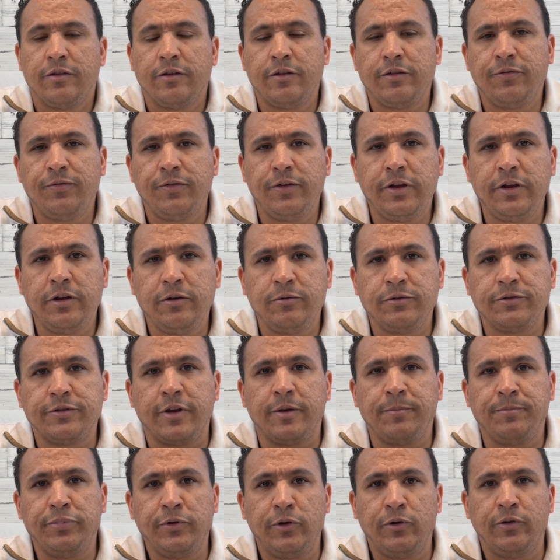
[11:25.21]
This video was
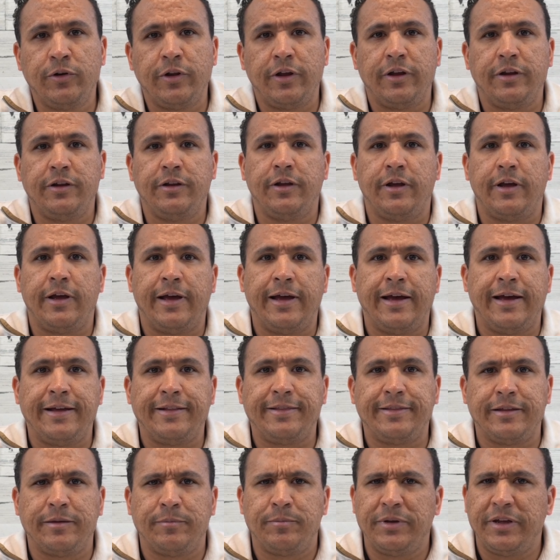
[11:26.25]
uploaded
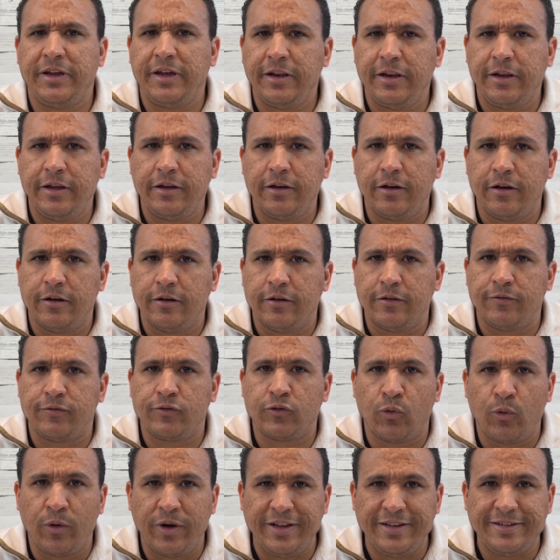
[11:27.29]
at the beginning of
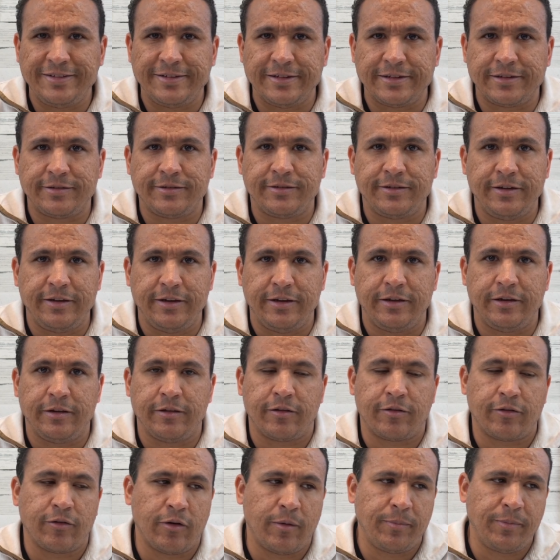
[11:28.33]

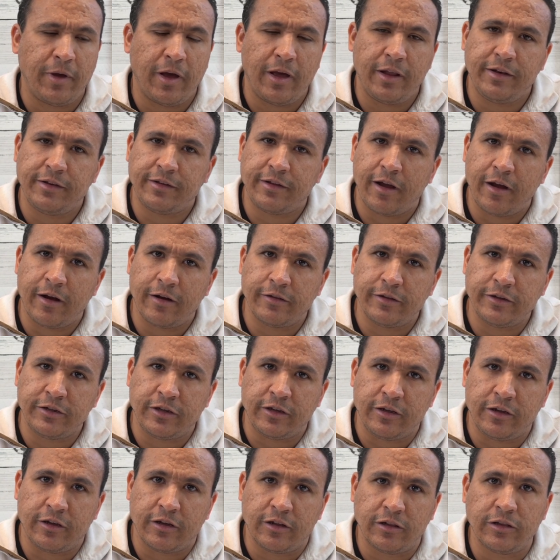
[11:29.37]
2016, so I'm not
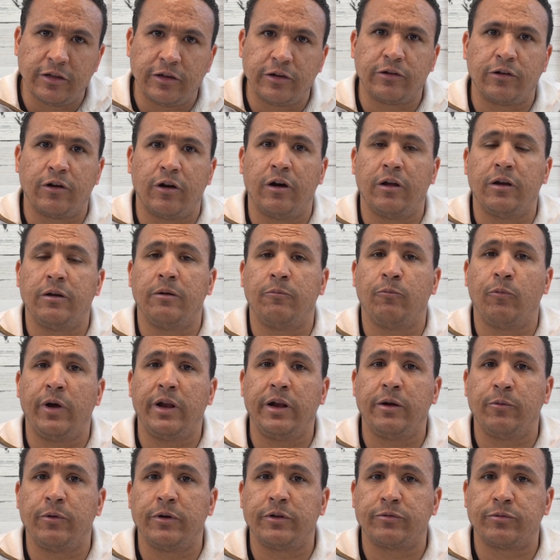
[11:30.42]
entirely clear on
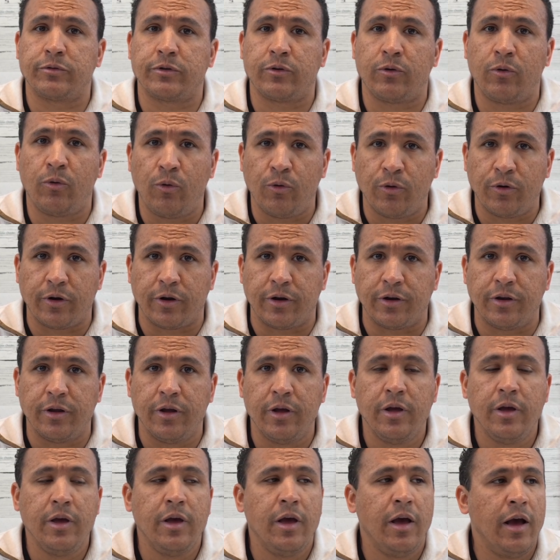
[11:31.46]
when it was recorded,
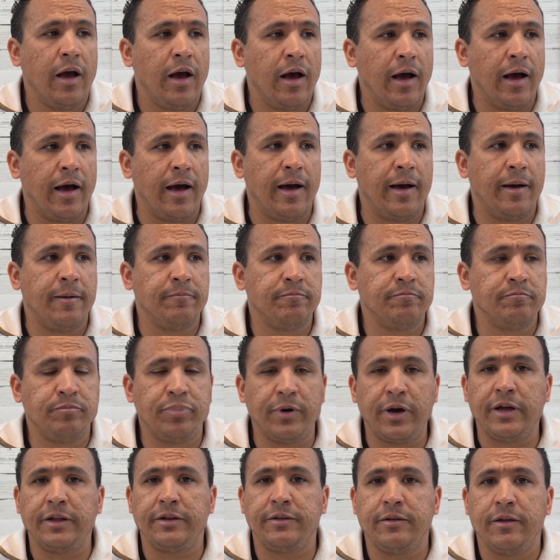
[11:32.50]

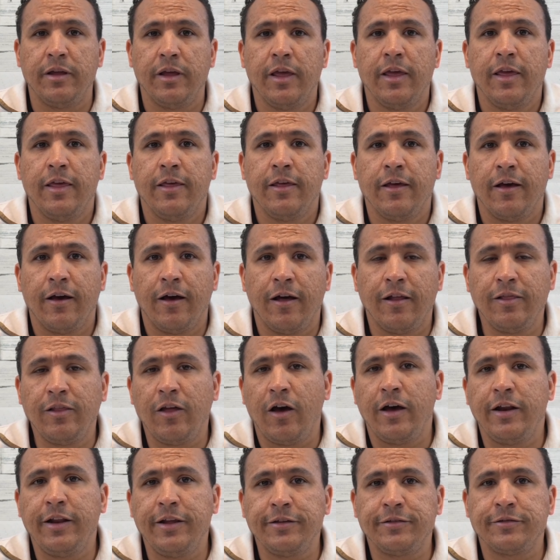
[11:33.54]
but a
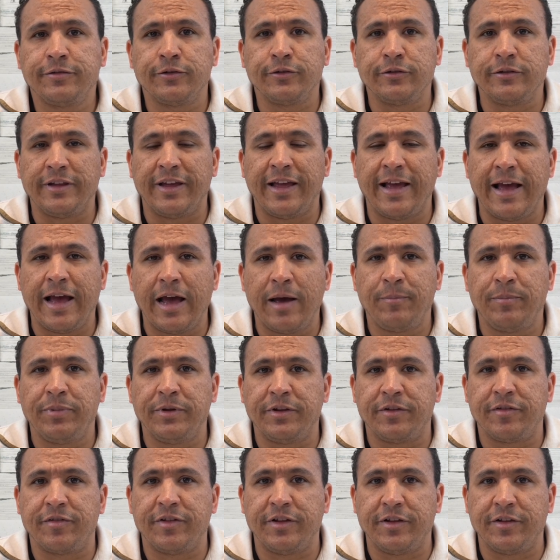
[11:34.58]
lot has certainly
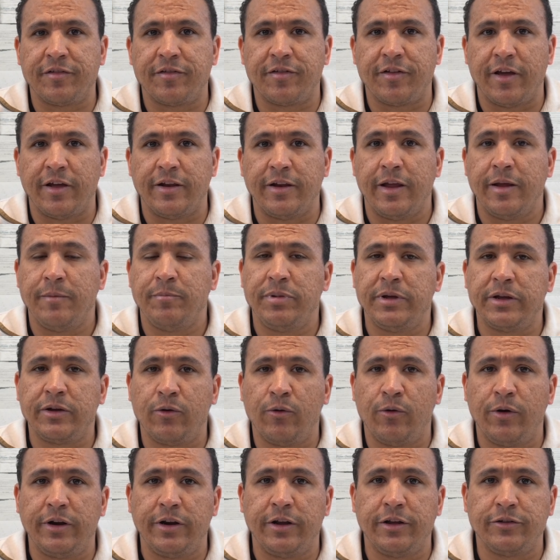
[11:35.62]
happened since then, and
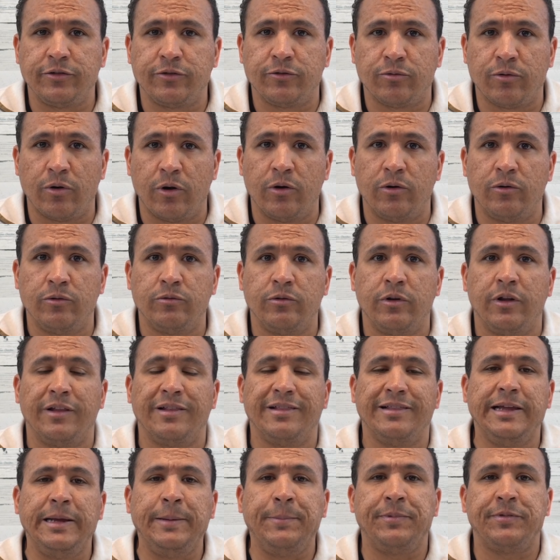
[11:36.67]
Bitcoin has grown
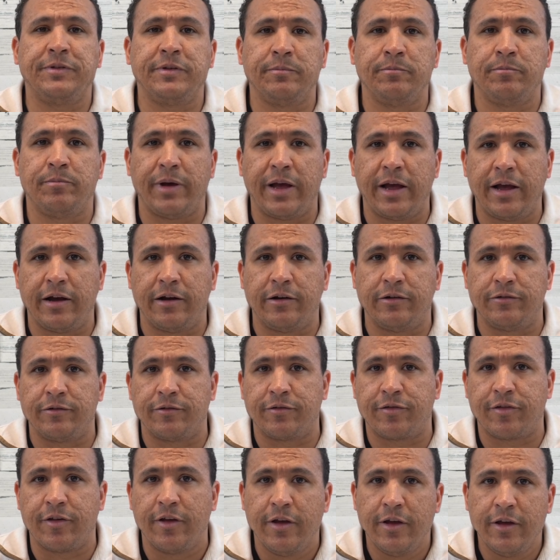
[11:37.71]
leaps and
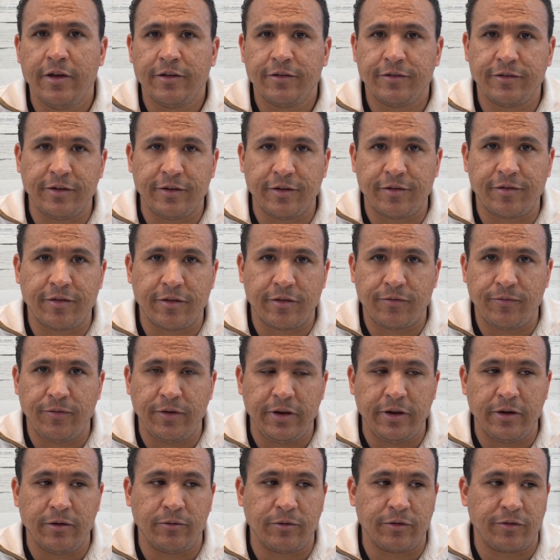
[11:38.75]
bounds since this
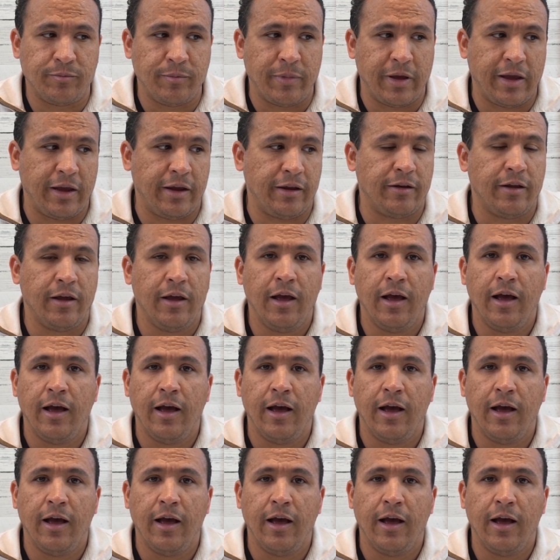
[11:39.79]
video was made.